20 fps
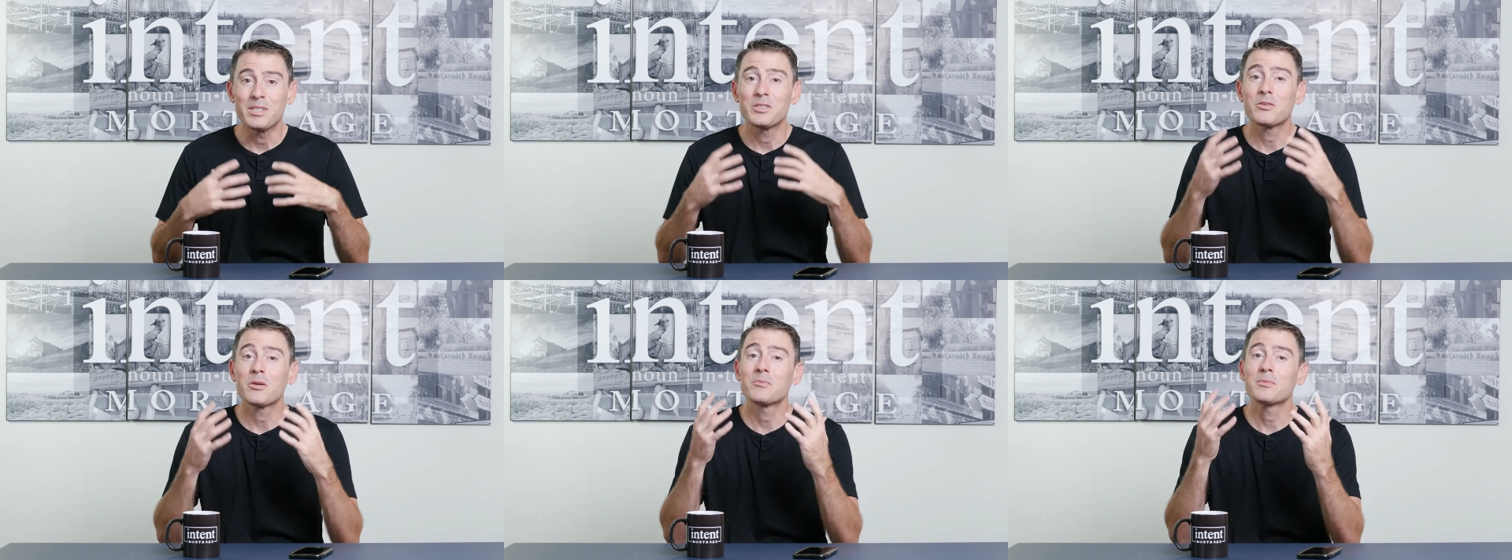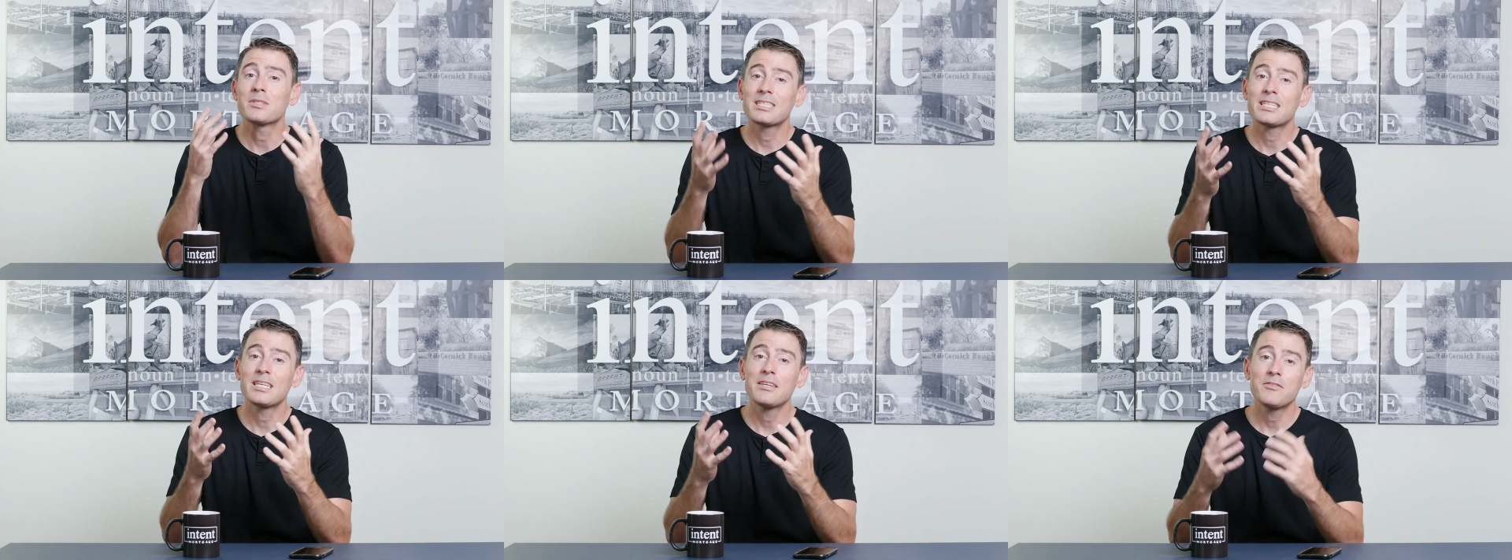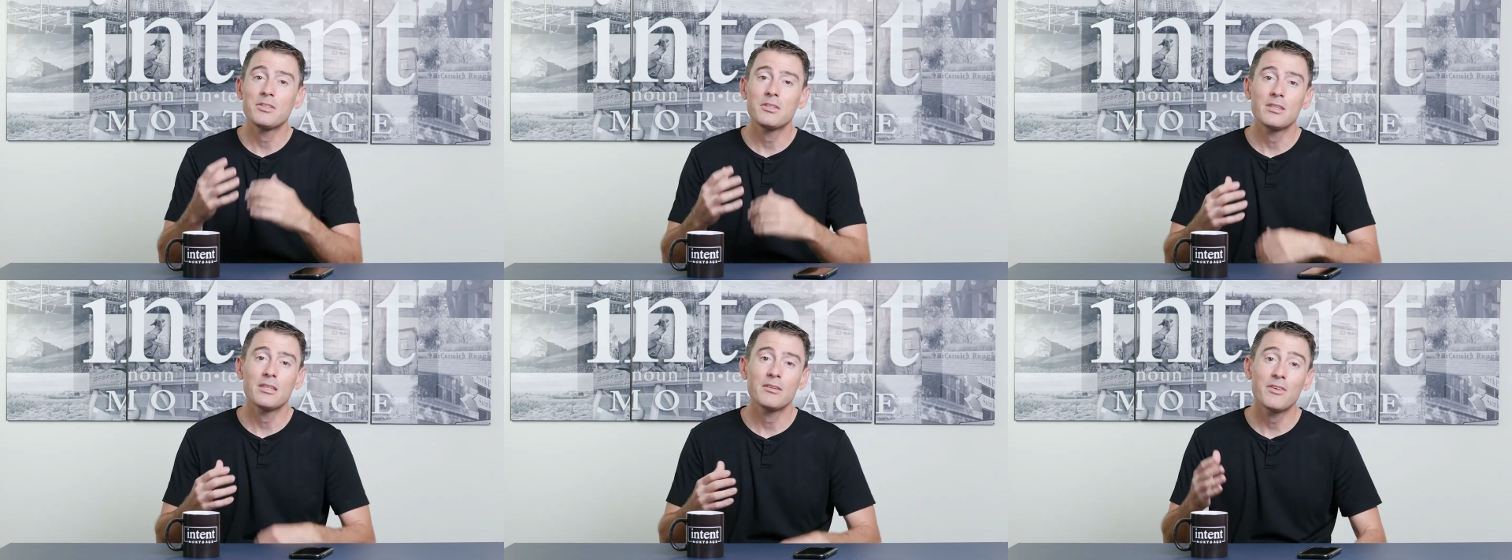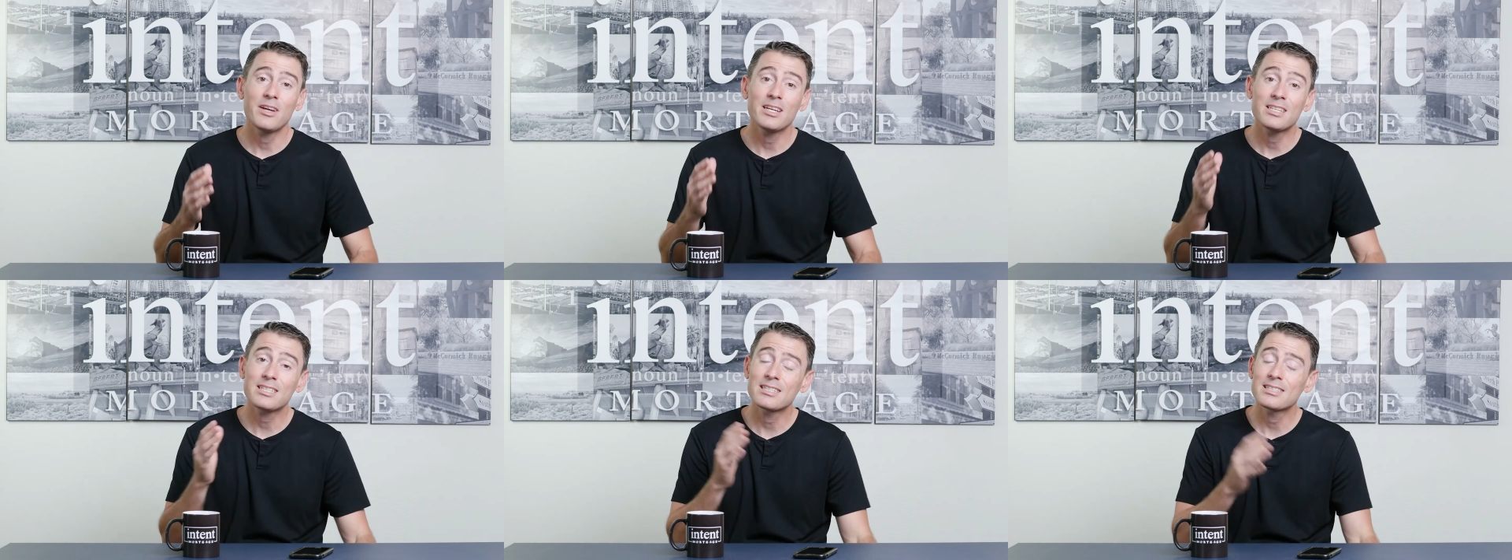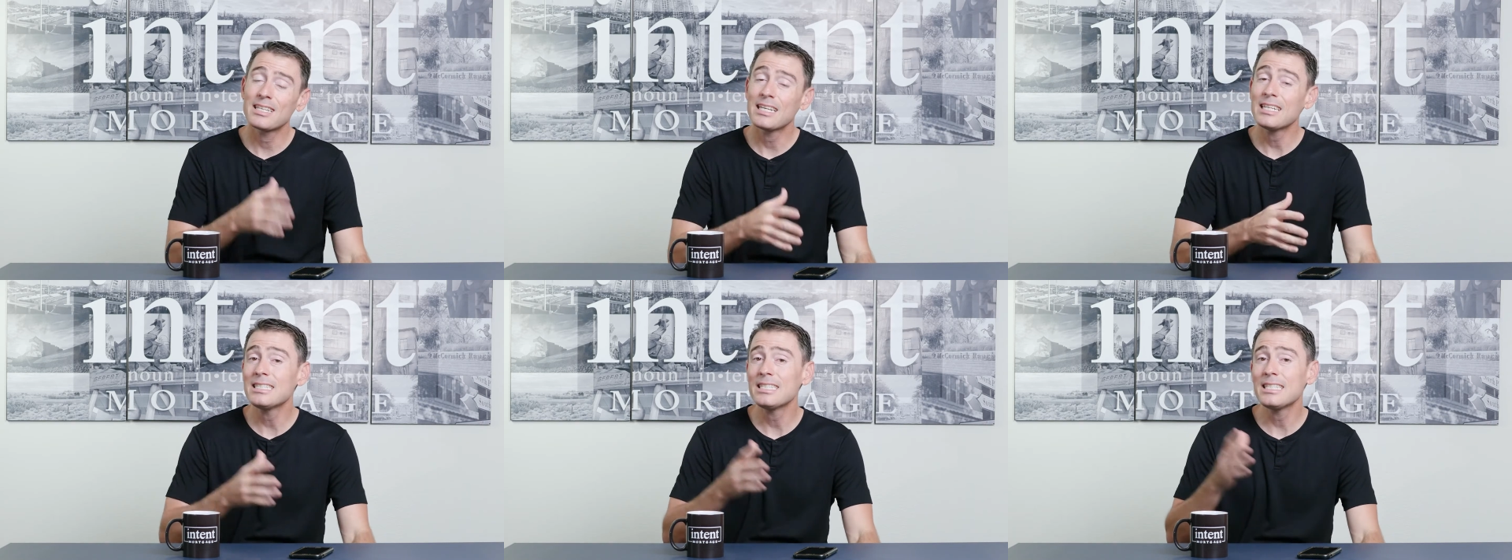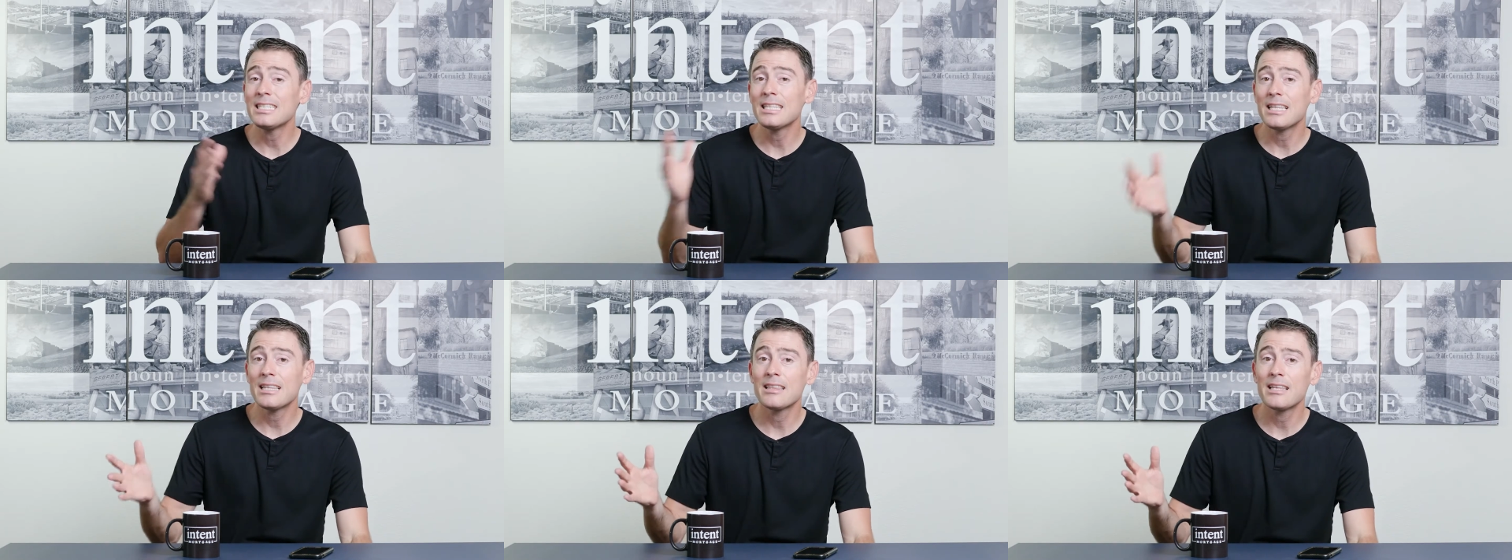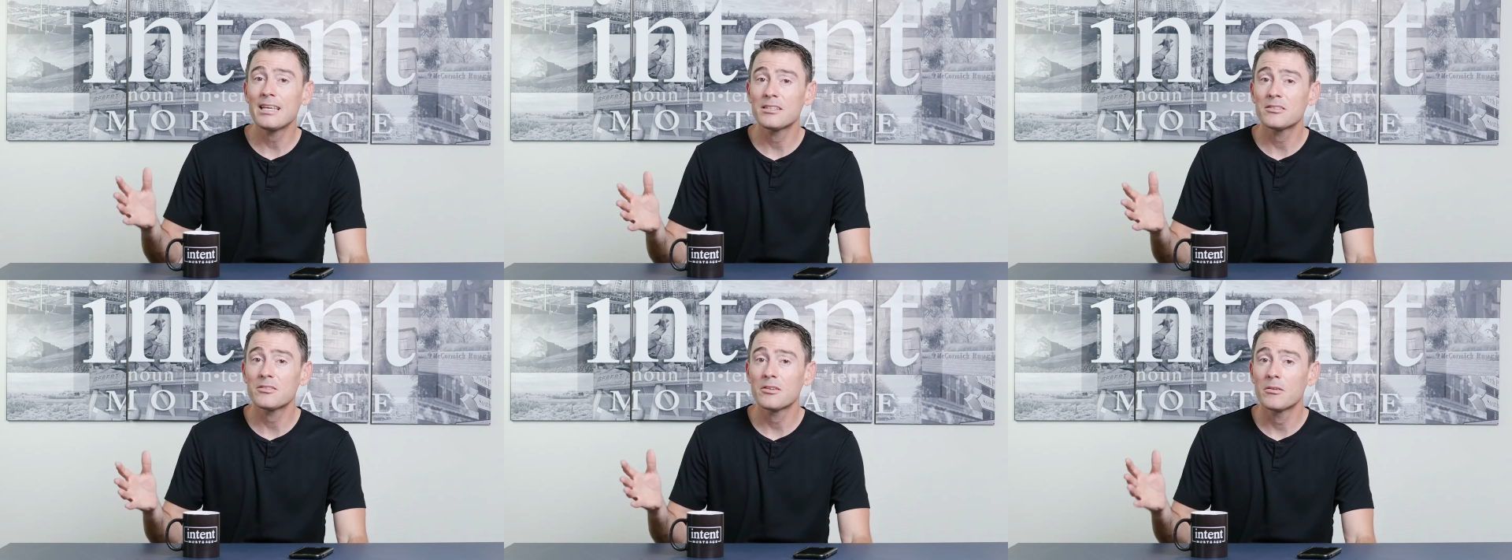So I'm just giving you the advice because I see the
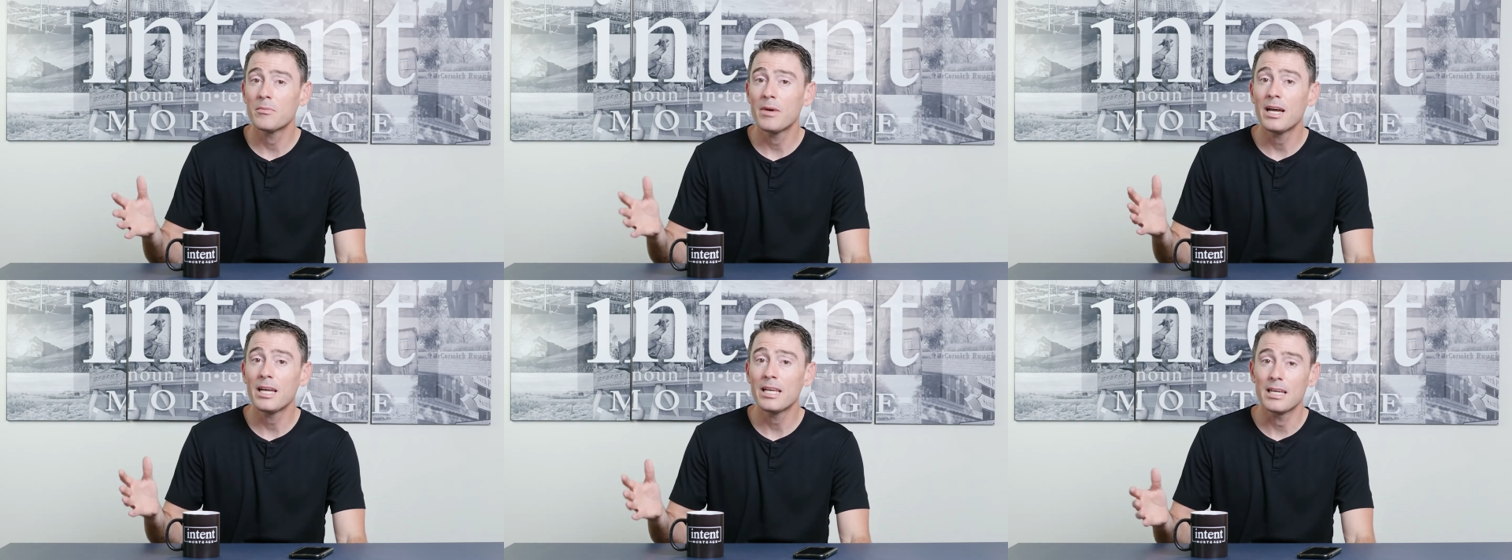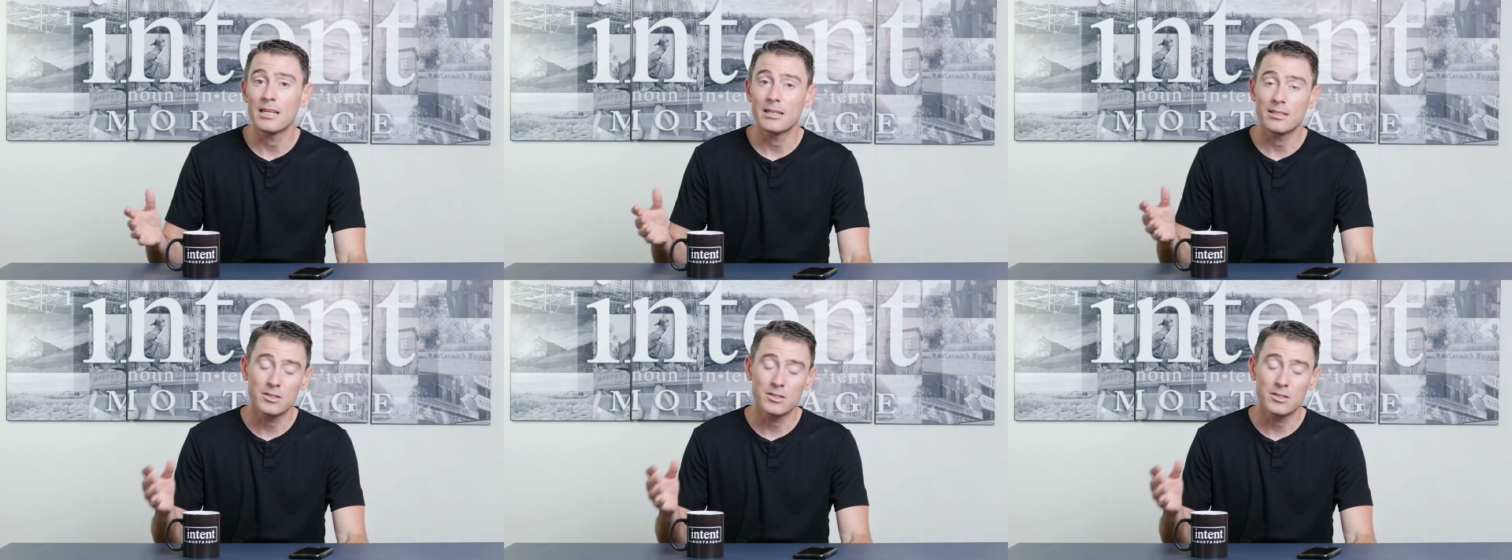things on my end.